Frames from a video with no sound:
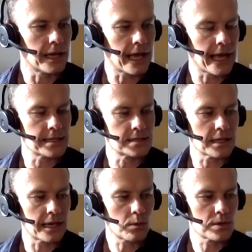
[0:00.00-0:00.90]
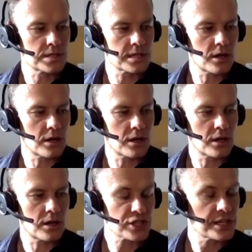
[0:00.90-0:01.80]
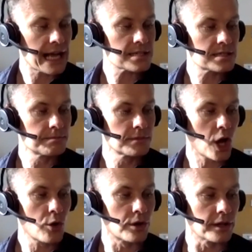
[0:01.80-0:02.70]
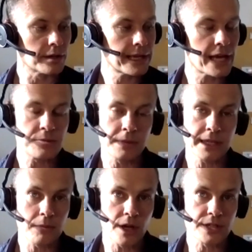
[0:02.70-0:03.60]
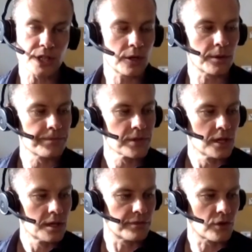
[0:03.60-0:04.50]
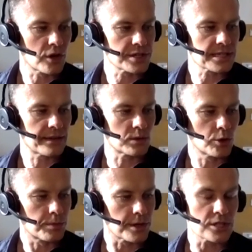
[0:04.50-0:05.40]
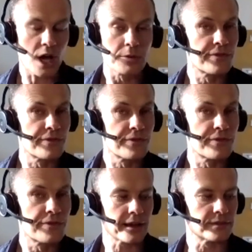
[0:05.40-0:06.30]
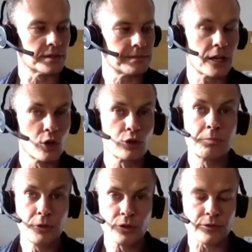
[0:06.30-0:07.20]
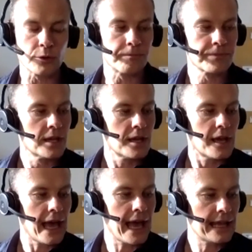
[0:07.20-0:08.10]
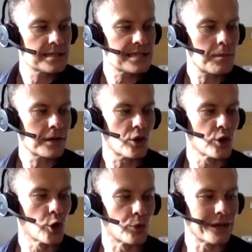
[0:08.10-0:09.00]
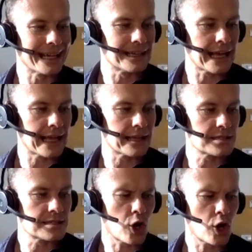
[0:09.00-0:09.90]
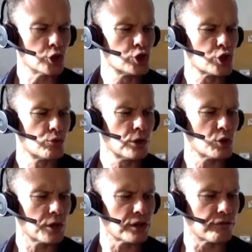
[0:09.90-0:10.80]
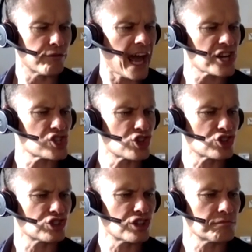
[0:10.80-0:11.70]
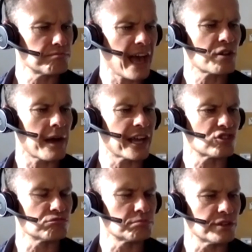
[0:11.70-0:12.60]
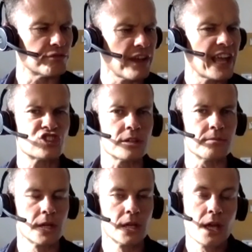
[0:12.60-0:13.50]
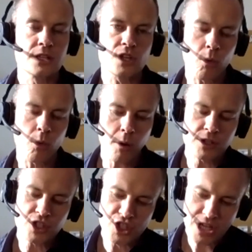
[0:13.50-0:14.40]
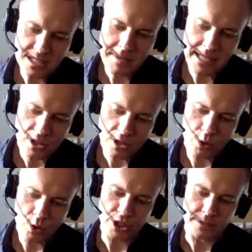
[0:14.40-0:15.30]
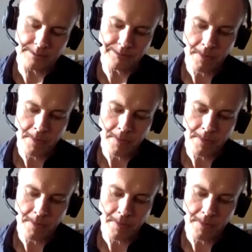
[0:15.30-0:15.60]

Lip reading: and it was, I actually custom coded it in PHP and MySQL before I discovered WordPress. I was very proud of it, and it looked beautiful. And someone got in her ear and said, "Oh, you should really do it in Flash because it can animate and be fancy." So I was just about to launch it,